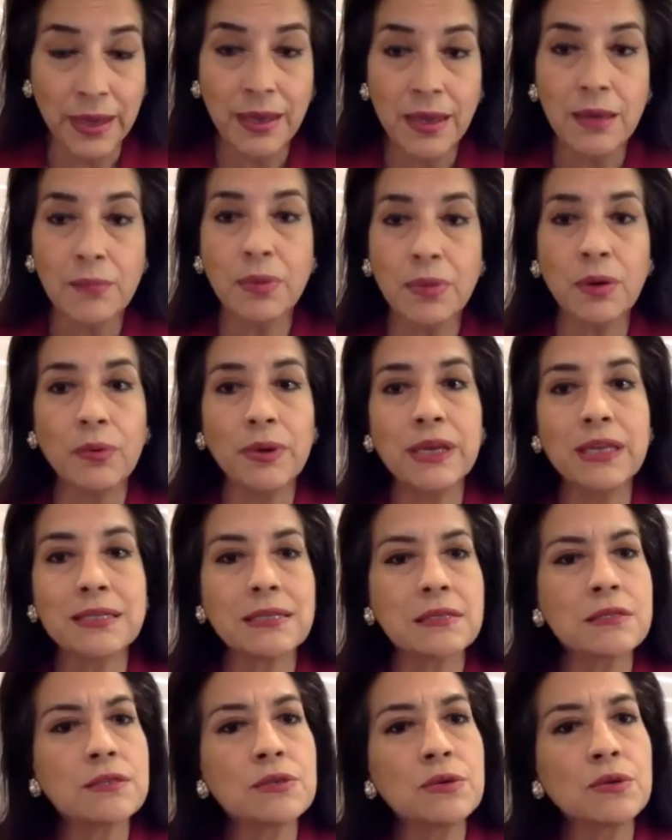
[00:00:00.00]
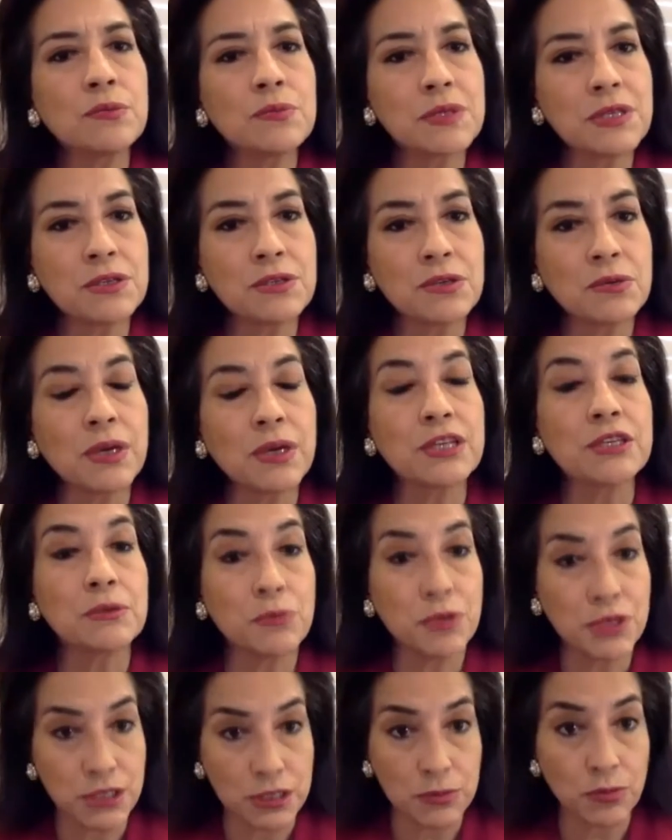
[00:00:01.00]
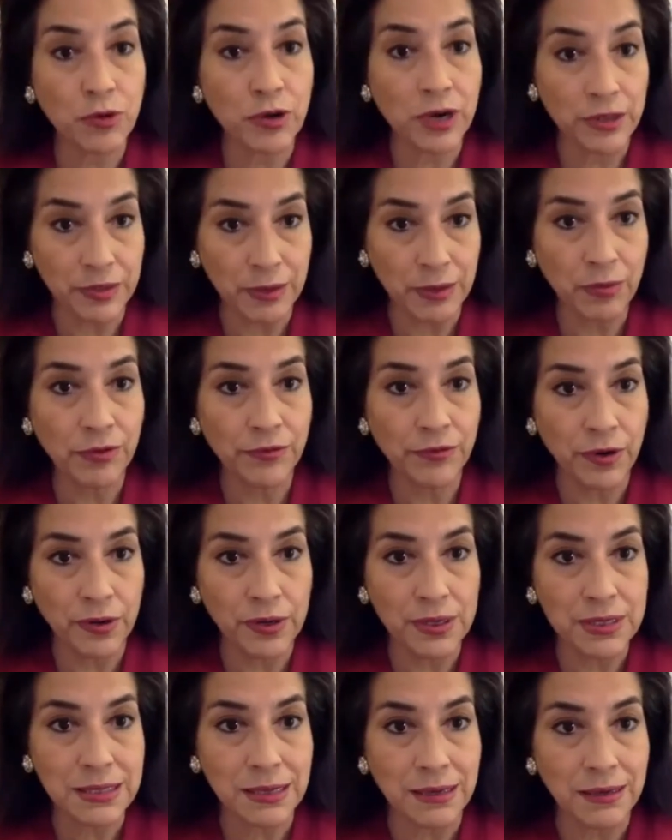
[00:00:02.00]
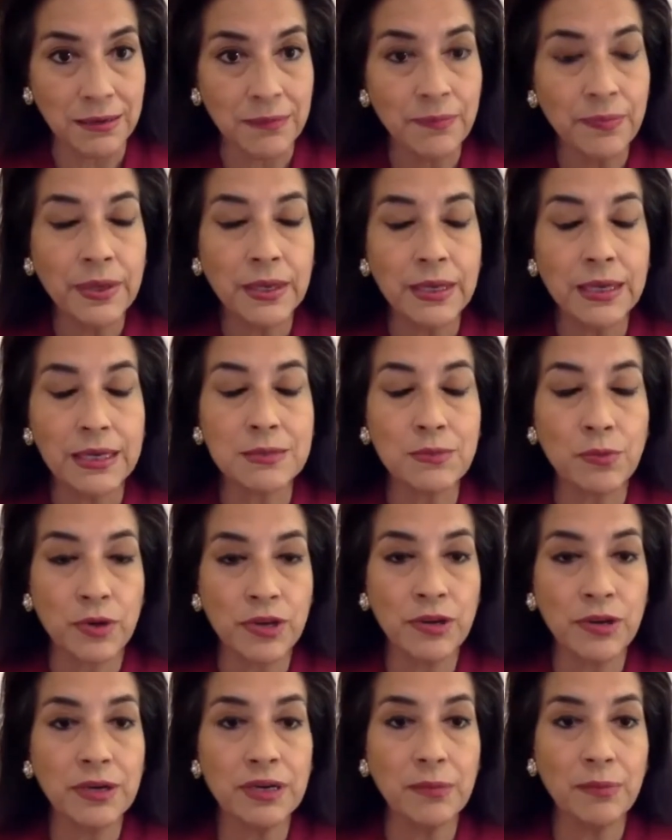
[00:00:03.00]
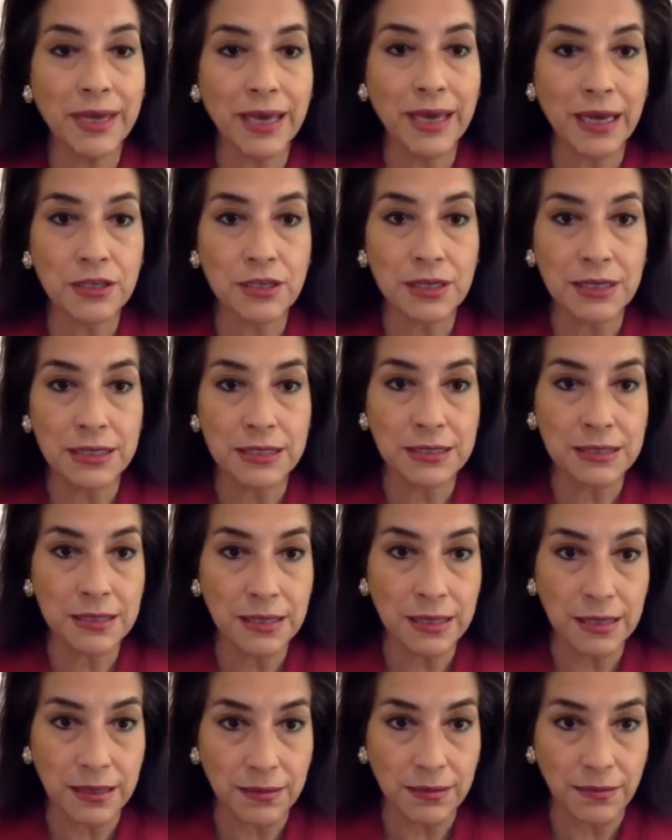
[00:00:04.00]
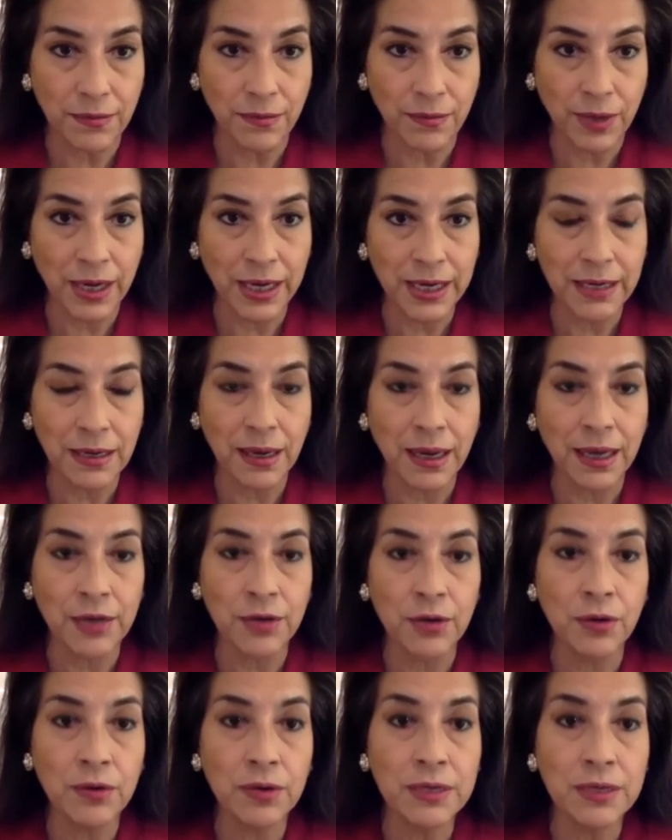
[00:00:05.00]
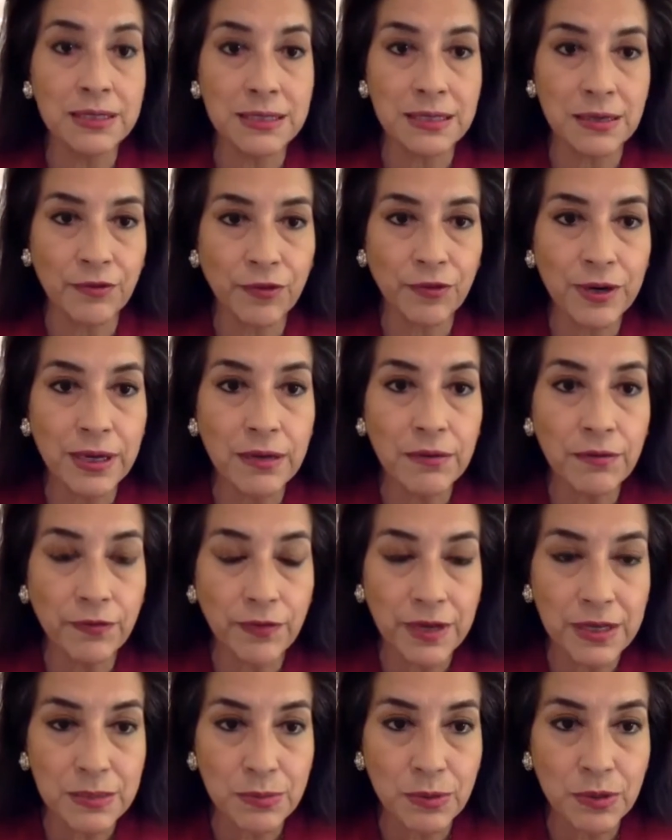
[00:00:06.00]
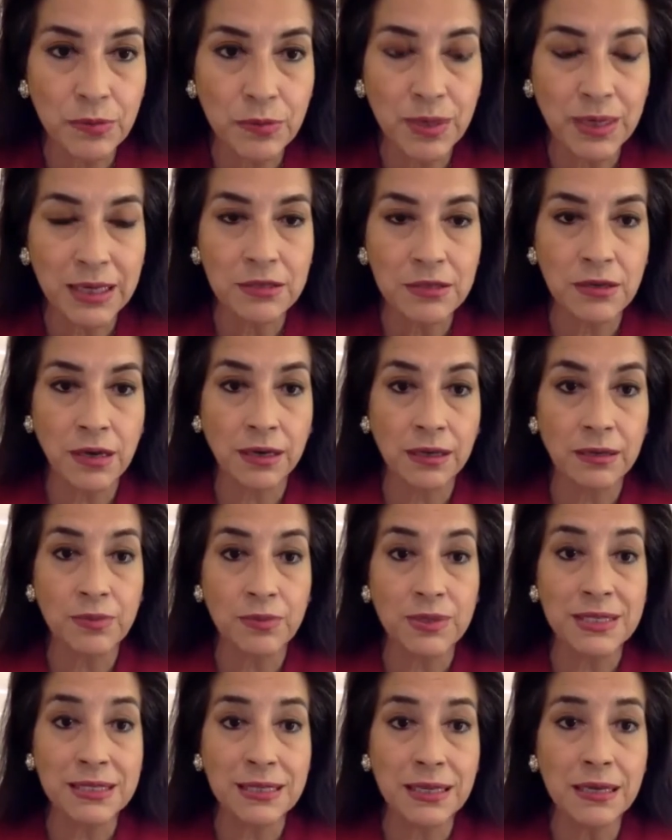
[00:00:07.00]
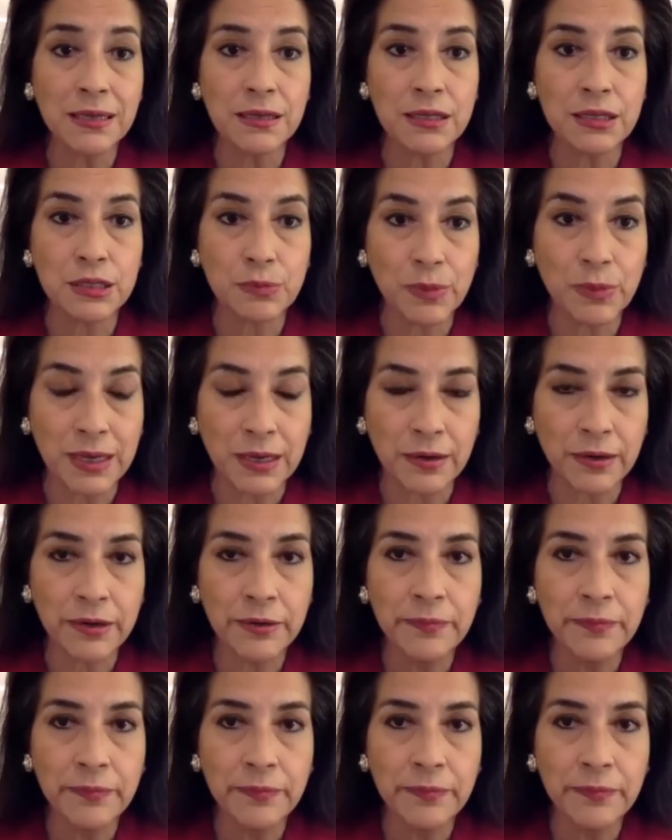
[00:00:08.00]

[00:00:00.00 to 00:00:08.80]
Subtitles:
But when it's a Zoom situation, which is where I think we're focused on, is where you're going to be actually seen, right? I know it's different in Facebook because you're not going to be seeing the speaker.